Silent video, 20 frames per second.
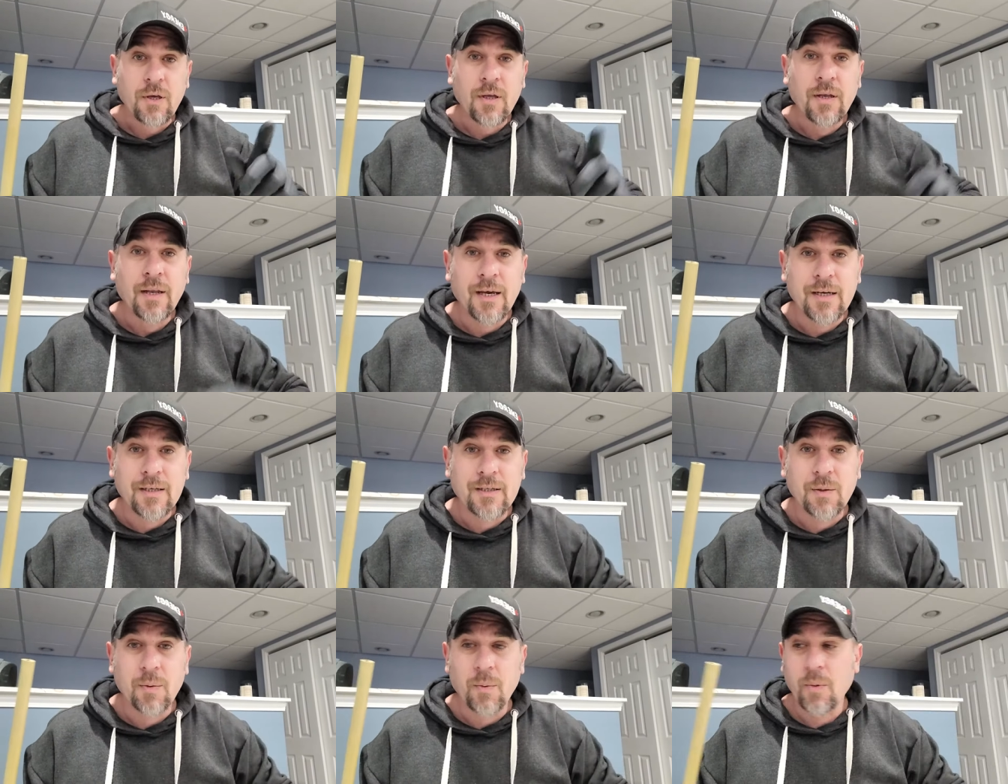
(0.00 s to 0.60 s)

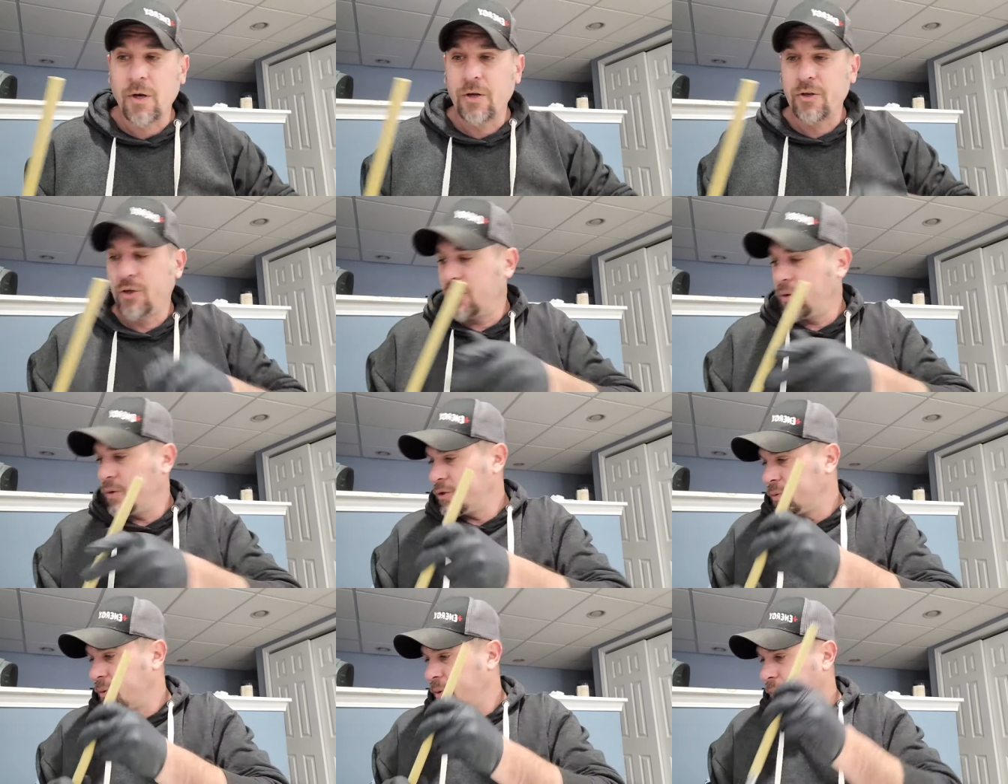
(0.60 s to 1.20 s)
Next thing we want to
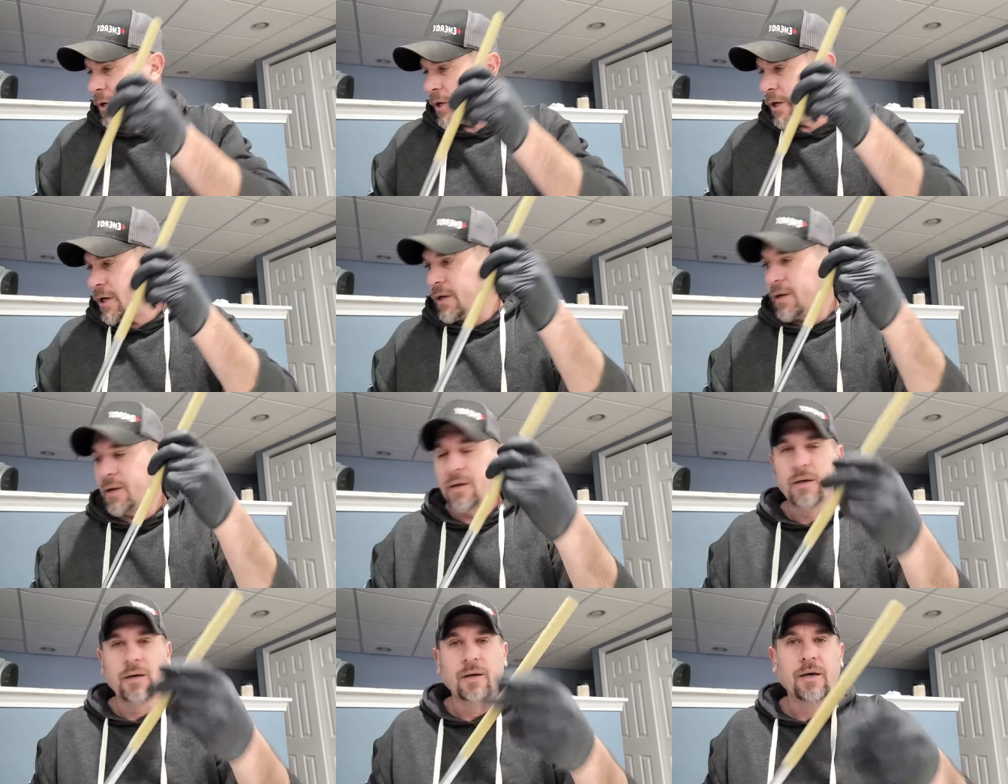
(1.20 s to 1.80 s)
do is we want
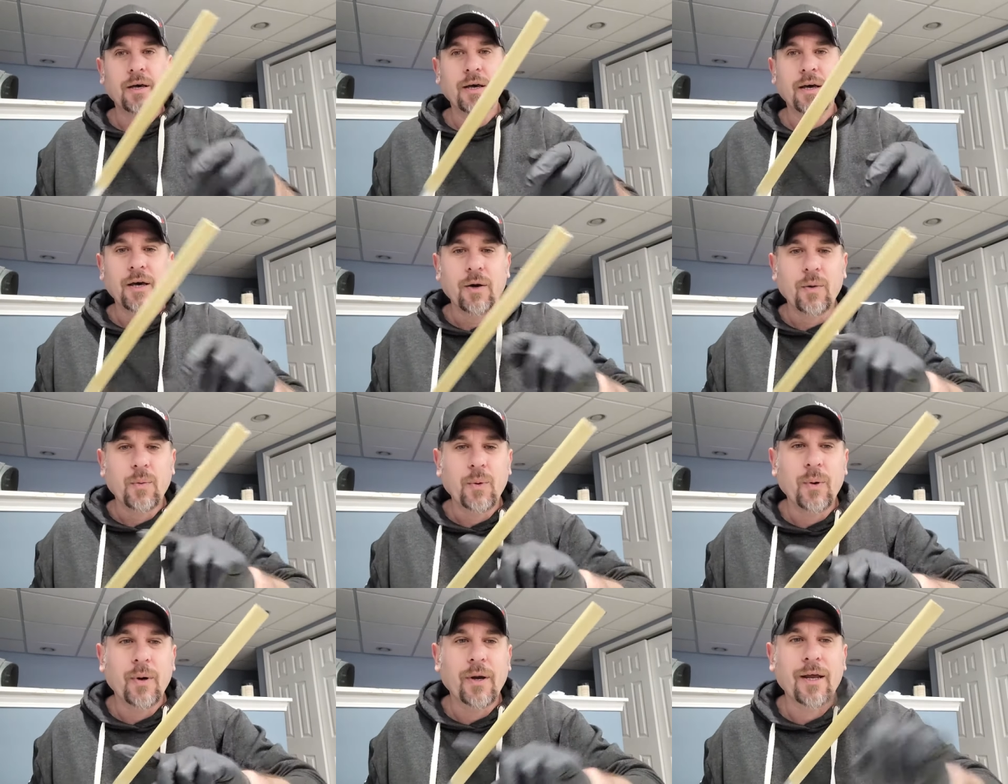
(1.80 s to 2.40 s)
to
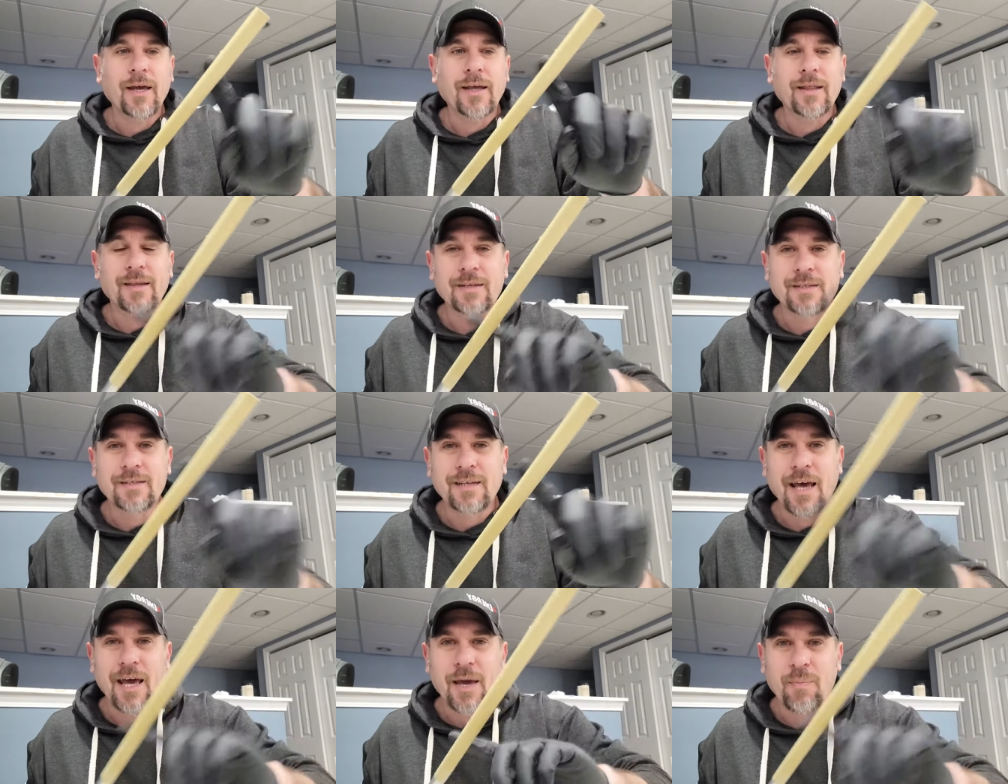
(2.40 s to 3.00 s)
we want to get
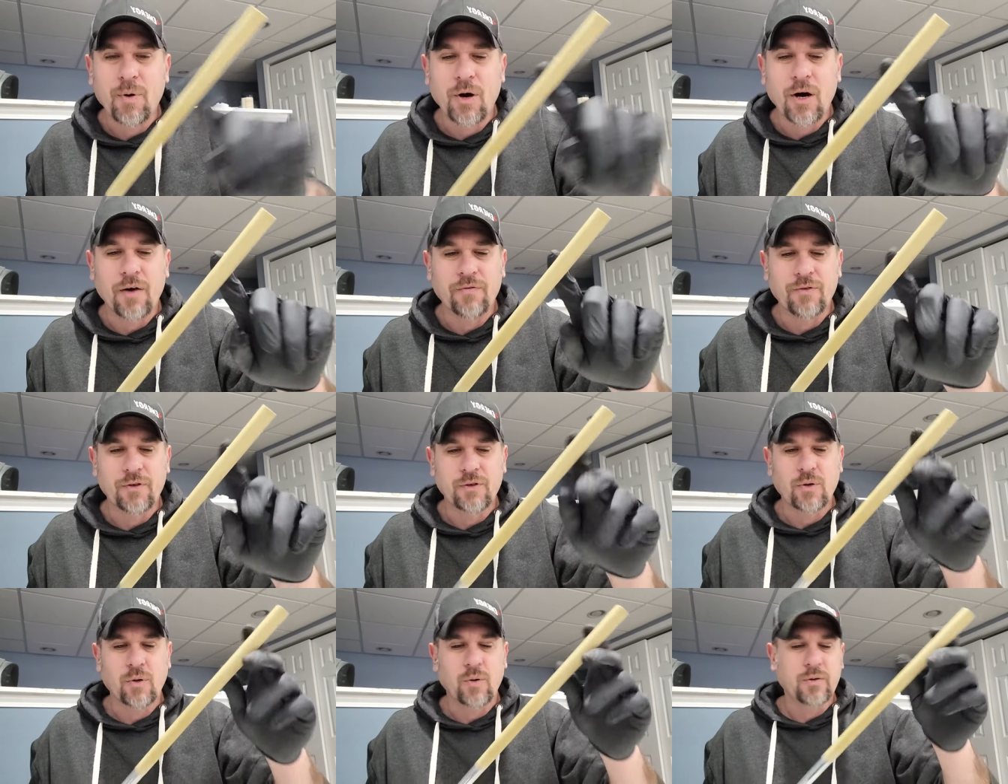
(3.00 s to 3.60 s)
this tape off,
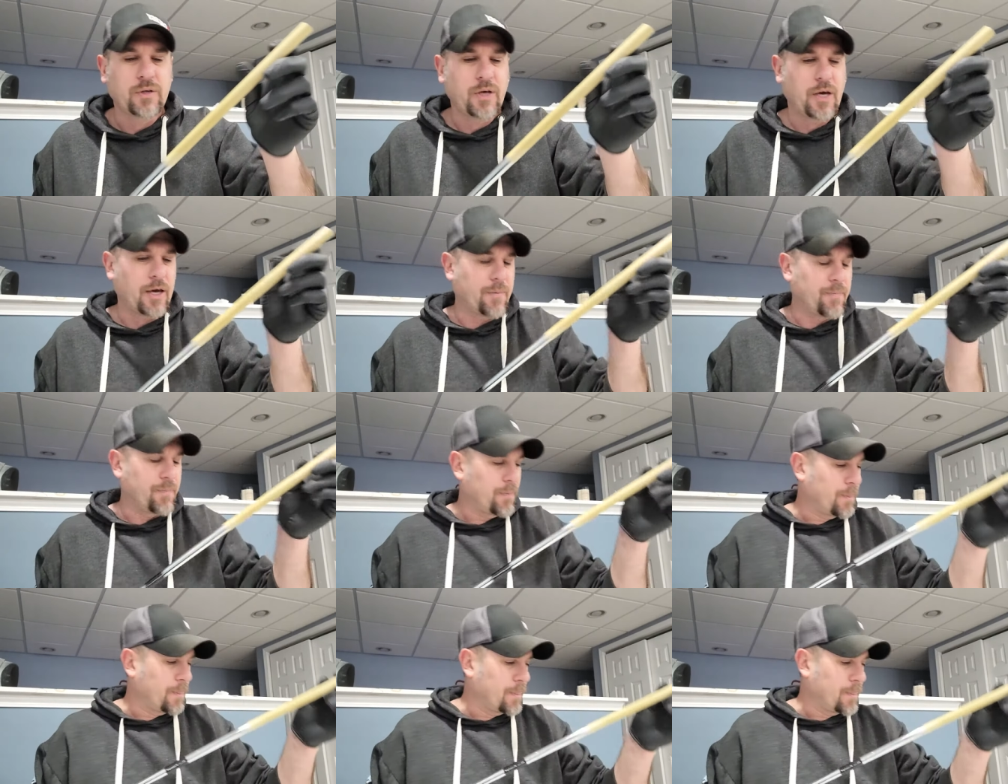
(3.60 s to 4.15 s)
this old tape.